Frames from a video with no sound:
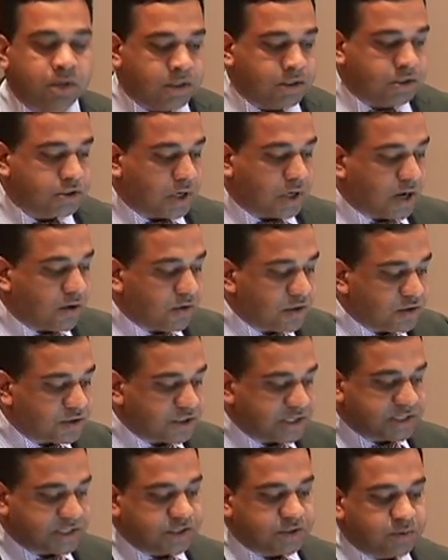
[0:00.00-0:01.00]
So how do you
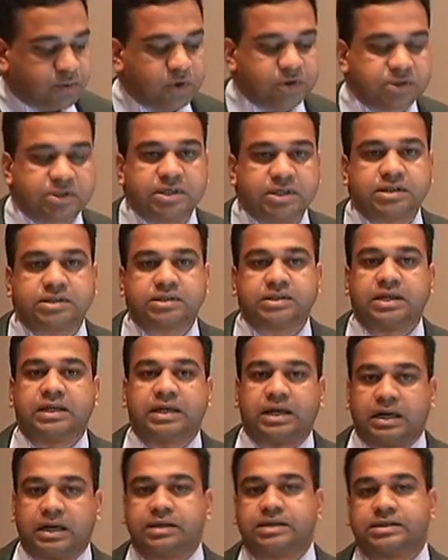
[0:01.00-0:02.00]
juxtapose this in
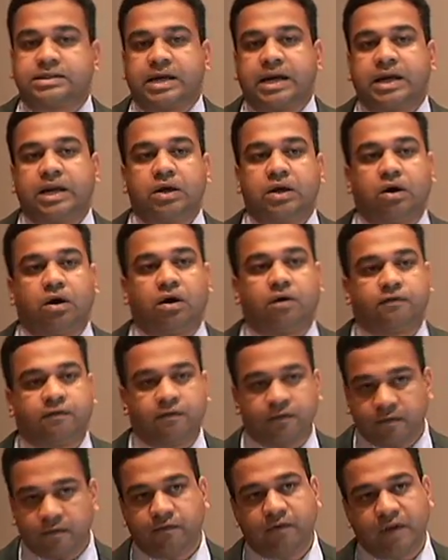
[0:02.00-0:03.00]
an understanding of
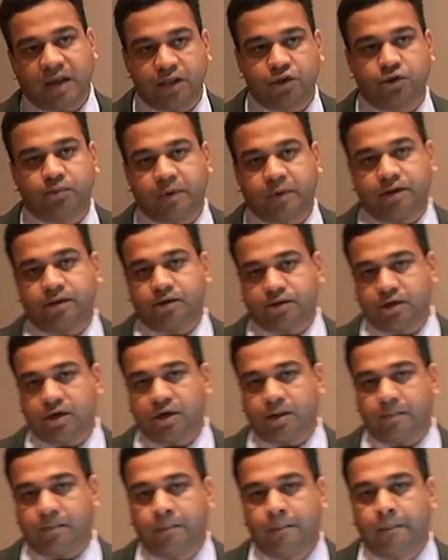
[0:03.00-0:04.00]
philanthropy, the
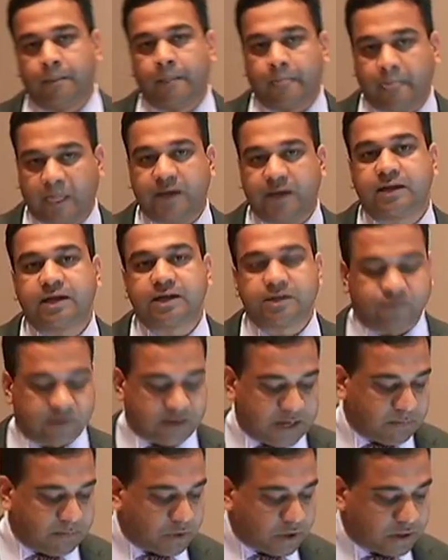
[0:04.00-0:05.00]
term? I think is
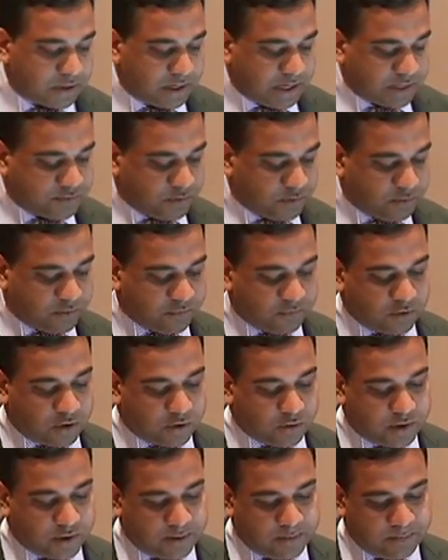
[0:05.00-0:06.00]
very important as we move
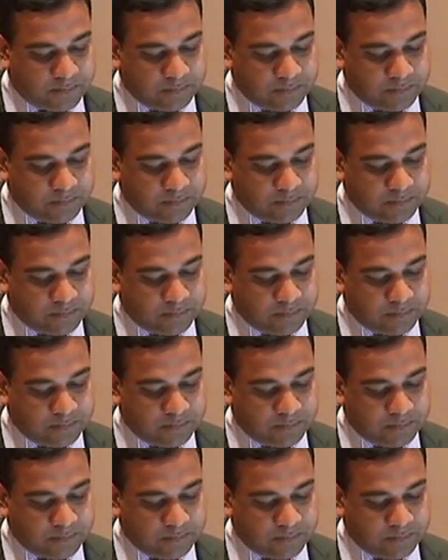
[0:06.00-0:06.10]
forward.